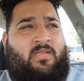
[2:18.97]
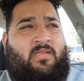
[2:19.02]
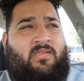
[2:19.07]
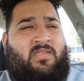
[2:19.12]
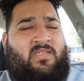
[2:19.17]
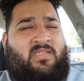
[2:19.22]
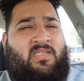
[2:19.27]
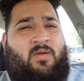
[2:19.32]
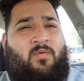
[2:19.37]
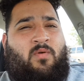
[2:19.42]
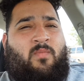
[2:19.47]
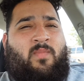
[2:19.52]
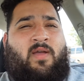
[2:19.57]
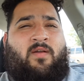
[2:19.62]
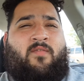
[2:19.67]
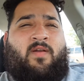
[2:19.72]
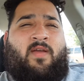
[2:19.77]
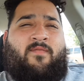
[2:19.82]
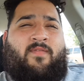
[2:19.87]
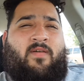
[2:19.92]
just like when my
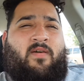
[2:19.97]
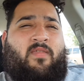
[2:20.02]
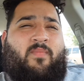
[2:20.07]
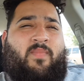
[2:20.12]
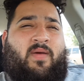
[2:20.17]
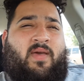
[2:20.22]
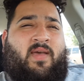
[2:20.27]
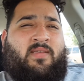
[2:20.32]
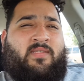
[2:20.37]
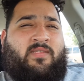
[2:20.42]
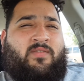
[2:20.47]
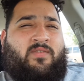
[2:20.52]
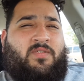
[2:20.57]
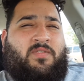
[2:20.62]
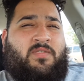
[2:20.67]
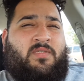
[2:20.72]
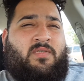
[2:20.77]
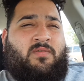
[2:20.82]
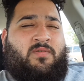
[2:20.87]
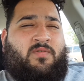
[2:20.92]
grandfather passed, it
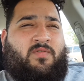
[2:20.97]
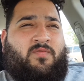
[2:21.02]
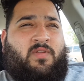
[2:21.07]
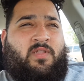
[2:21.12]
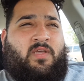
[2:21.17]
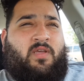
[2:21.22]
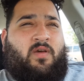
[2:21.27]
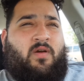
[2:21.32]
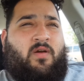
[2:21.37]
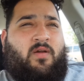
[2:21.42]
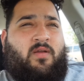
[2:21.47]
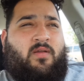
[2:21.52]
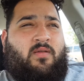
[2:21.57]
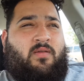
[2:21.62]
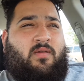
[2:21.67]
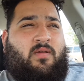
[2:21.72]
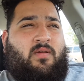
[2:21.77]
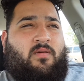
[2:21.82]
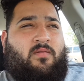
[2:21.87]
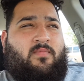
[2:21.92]
was really hard
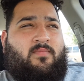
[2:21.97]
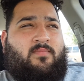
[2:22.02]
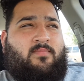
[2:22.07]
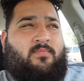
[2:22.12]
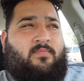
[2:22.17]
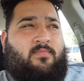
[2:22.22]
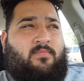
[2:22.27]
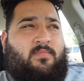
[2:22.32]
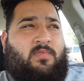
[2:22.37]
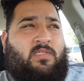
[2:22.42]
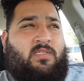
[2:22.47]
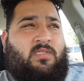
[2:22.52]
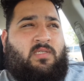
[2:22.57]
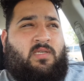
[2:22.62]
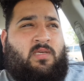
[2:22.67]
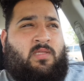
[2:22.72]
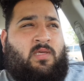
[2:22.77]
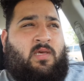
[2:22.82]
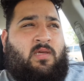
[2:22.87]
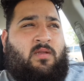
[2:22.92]
to
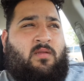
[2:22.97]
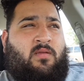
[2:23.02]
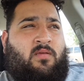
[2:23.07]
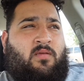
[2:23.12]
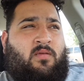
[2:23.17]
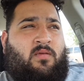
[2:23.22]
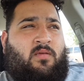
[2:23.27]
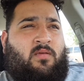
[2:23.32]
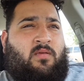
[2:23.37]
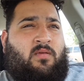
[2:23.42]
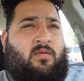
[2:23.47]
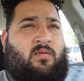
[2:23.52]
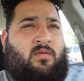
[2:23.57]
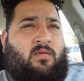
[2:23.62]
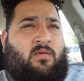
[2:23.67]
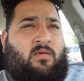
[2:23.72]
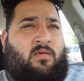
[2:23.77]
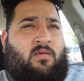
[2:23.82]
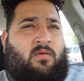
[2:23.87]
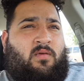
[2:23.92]
see that
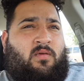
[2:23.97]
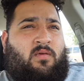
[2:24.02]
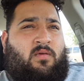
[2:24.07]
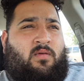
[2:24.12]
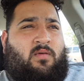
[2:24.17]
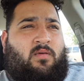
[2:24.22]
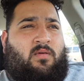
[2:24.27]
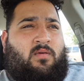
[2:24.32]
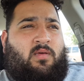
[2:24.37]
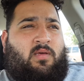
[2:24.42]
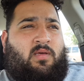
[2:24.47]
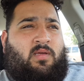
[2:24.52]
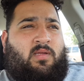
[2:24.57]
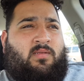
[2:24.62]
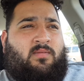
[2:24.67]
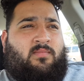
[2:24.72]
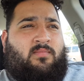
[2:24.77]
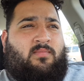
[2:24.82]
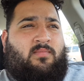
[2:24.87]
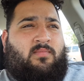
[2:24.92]

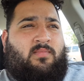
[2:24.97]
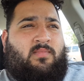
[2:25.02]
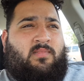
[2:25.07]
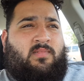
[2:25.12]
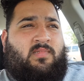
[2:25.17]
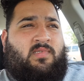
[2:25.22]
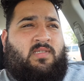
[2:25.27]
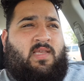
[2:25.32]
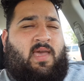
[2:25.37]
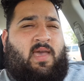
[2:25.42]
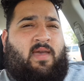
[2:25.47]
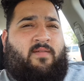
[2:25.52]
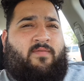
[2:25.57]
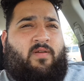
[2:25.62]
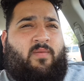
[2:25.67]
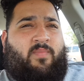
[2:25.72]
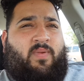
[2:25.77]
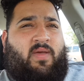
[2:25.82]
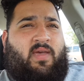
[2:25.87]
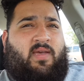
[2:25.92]
and to have
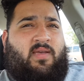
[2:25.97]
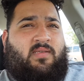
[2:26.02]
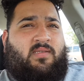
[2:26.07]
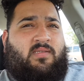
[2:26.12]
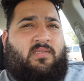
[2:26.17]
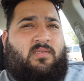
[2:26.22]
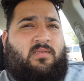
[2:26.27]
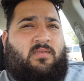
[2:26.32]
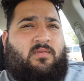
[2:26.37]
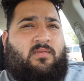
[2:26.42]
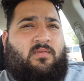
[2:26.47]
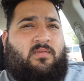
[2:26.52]
her pass.